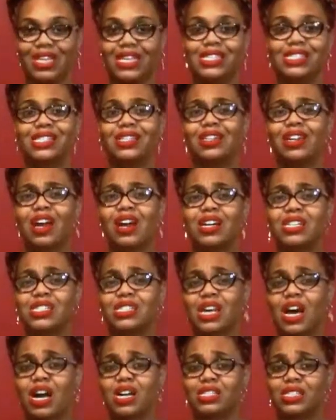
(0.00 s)
is a
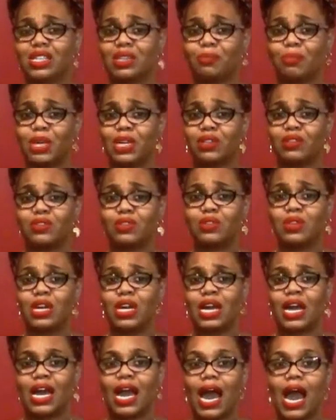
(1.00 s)
non-toxic
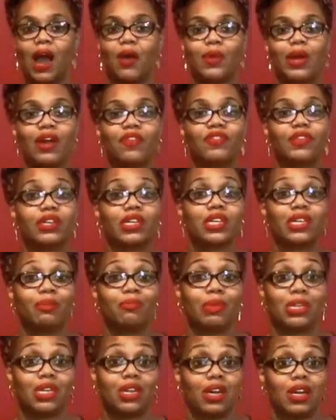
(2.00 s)
mineral. However, it
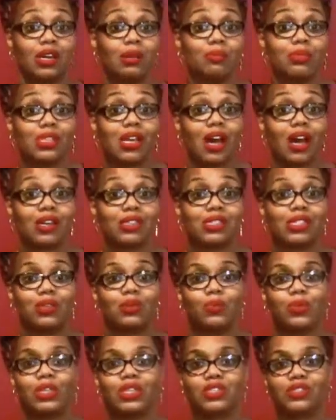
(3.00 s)
can become
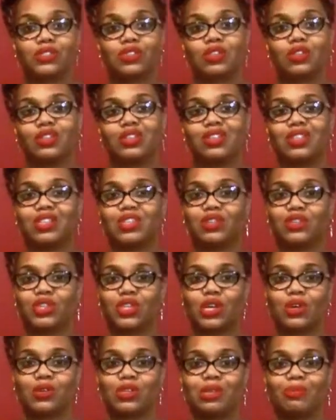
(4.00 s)
toxic when inserted in your
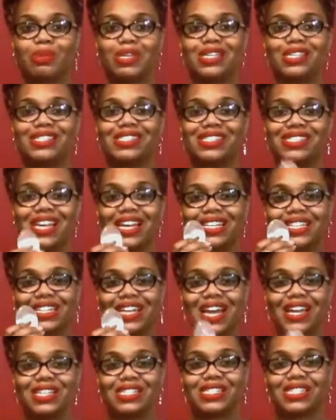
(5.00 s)
yoni because
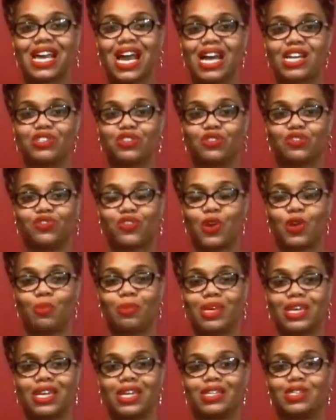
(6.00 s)
selenite is
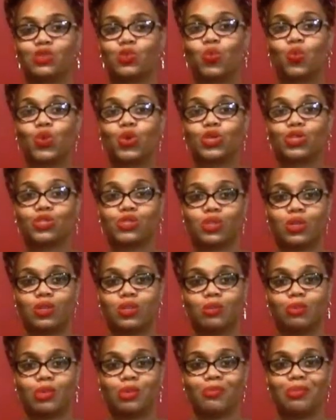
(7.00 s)
hydrophobic and is water
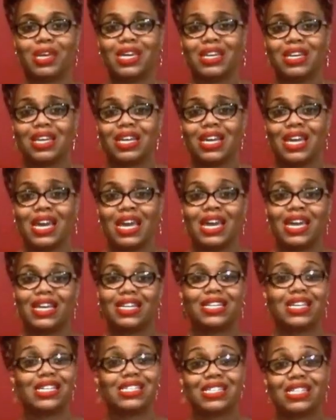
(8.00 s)
soluble, meaning
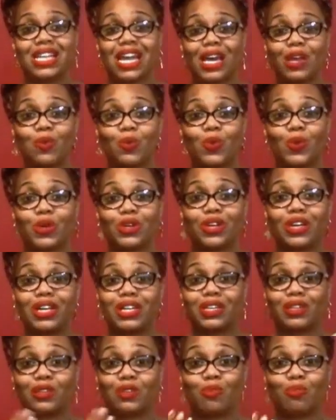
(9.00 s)
it doesn't like water
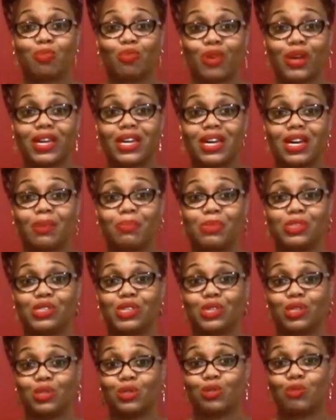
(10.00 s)
and it'll break up
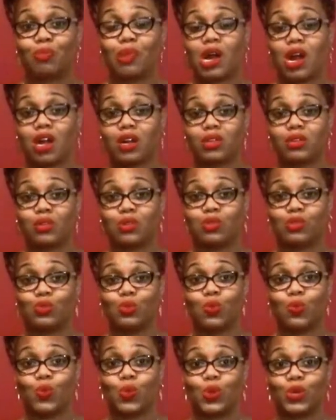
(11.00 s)
into little
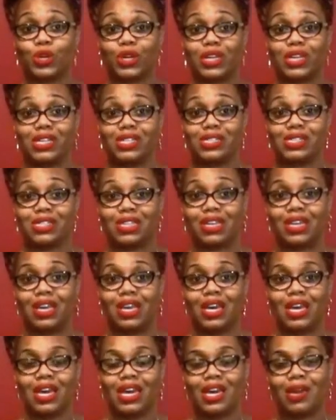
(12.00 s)
particles when water hits it.
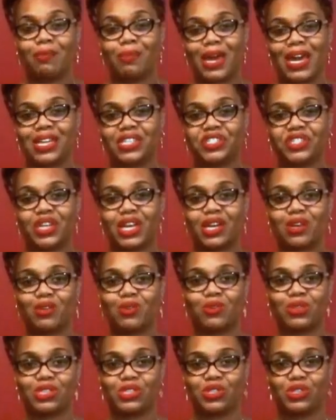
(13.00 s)
Imagine that
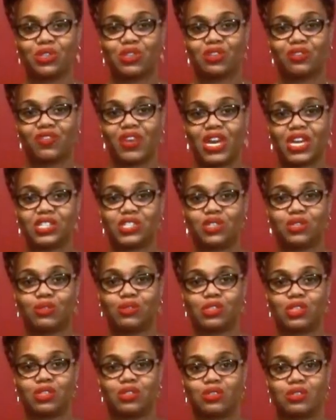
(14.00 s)
going into your
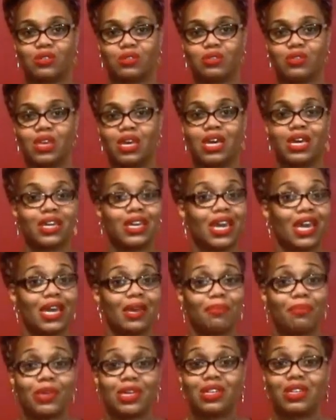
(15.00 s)
vaginal tissues.
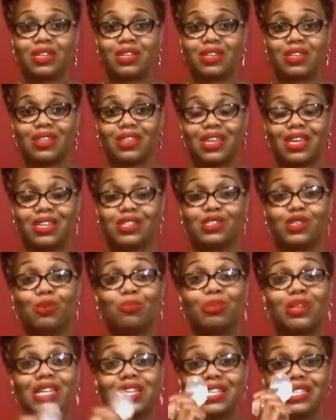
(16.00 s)
Can't be a good thing.
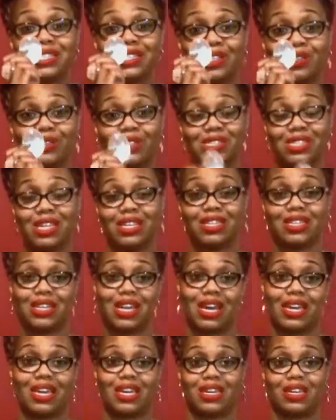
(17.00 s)
So please, no
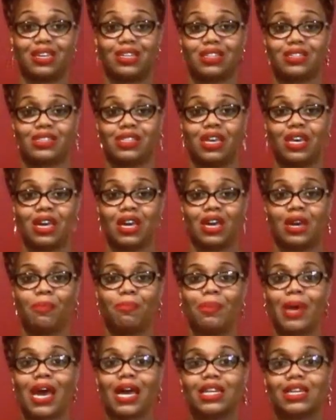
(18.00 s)
selenite eggs.
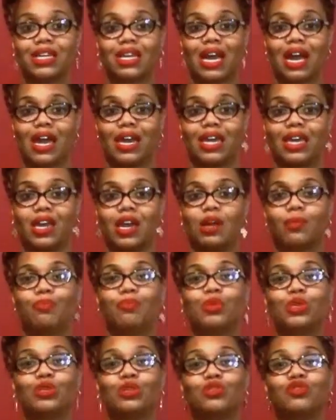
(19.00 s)
Malachite, a
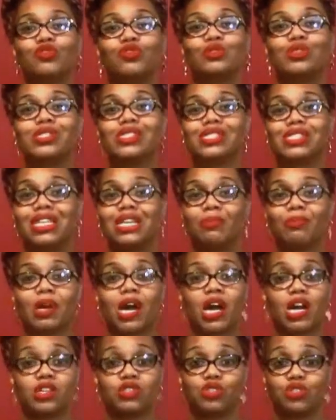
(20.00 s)
beautiful deep
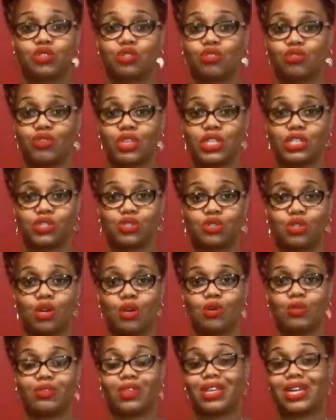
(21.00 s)
hunter green
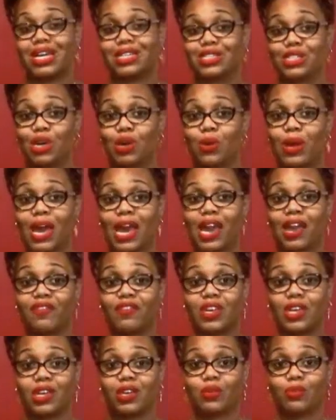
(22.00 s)
stone that I don't
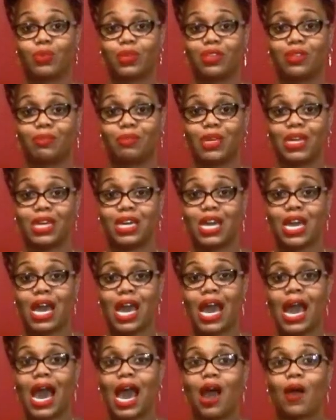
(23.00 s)
have here with me.
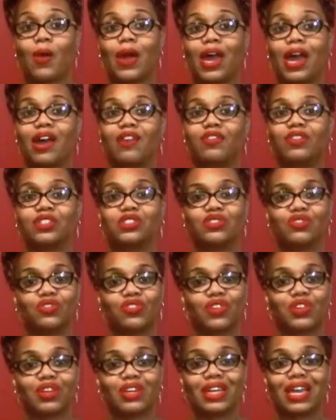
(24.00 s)
However, it's
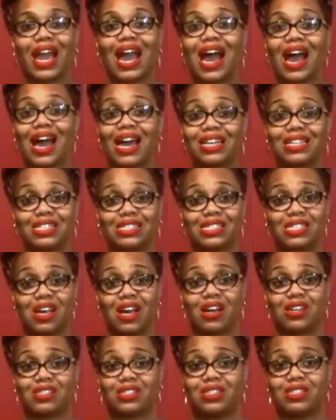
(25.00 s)
very highly
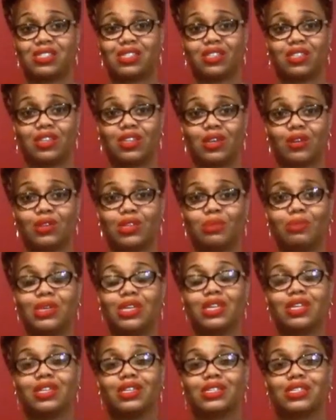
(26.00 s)
toxic to the yoni
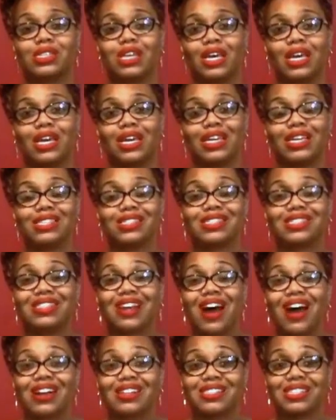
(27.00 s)
because
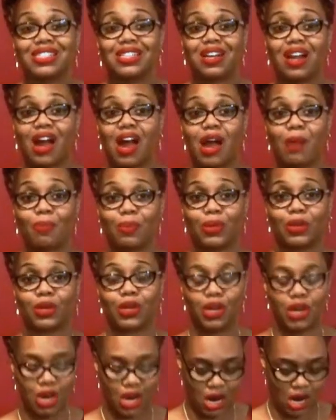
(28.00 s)
it's toxic
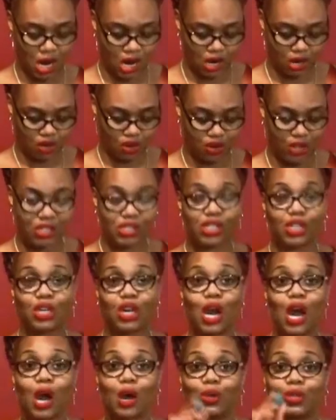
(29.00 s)
copper.
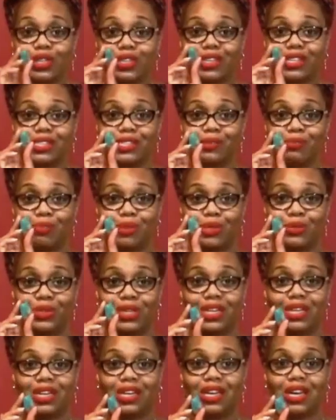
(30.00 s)
Chrysocolla, this
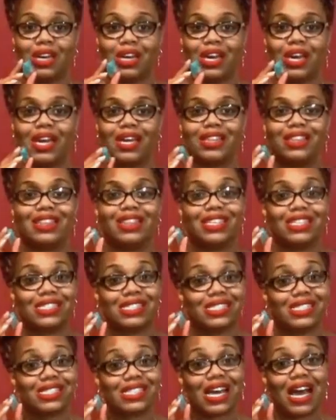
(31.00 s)
beauty.
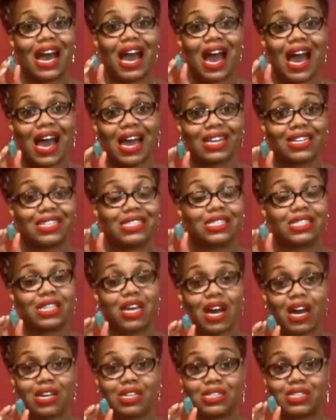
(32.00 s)
This is a highly
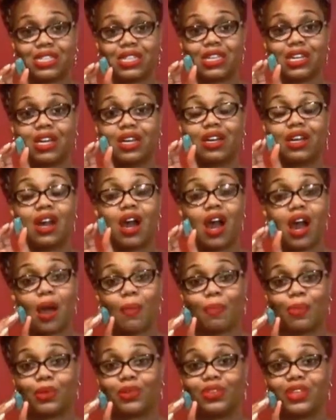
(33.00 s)
toxic
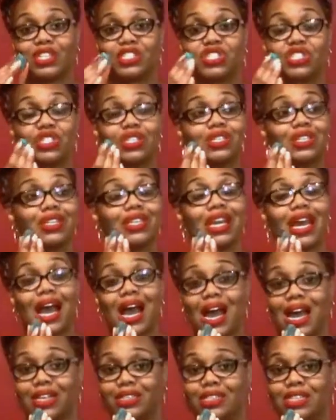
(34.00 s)
copper that should
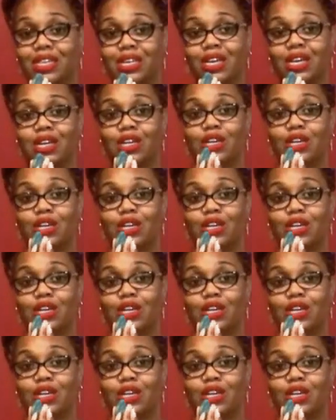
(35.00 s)
not